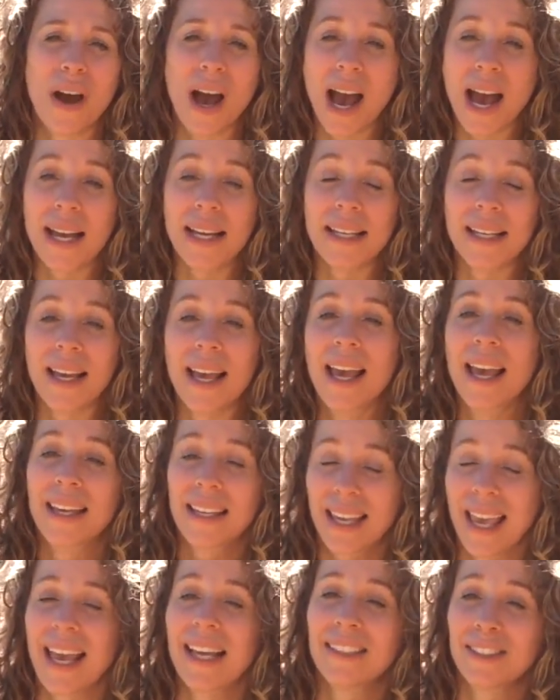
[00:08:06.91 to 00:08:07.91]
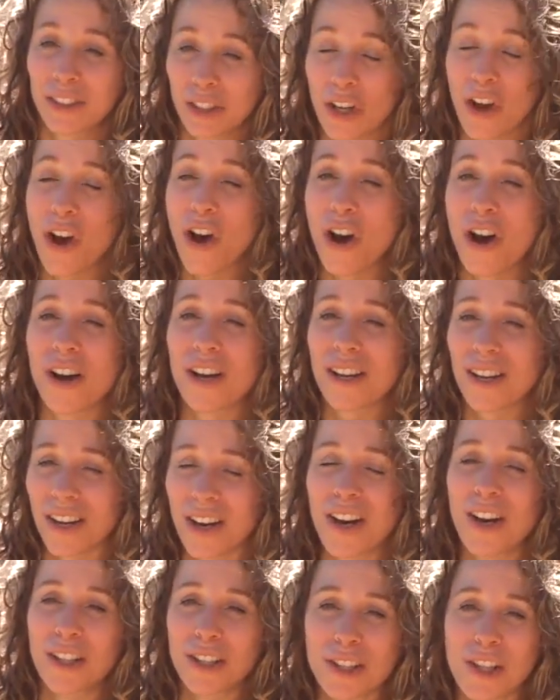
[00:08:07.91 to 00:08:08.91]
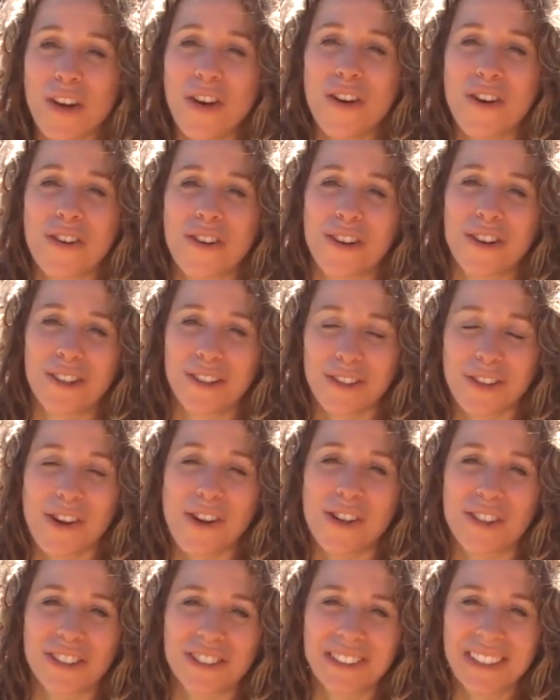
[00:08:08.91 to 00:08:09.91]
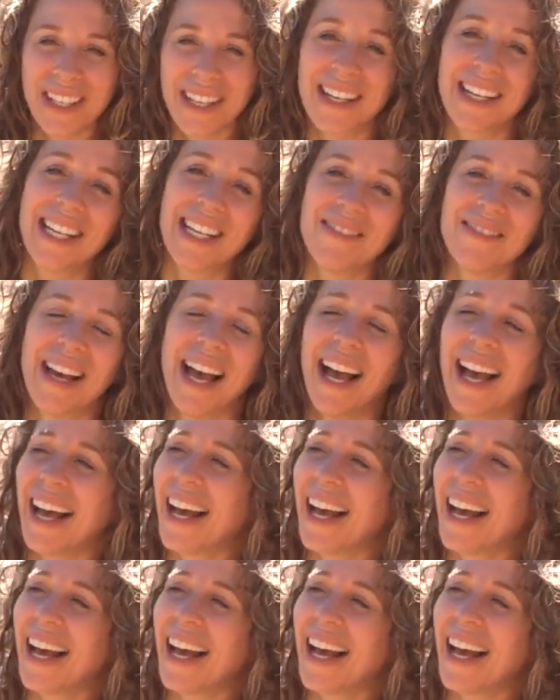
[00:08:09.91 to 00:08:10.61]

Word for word: I can talk a long, long time.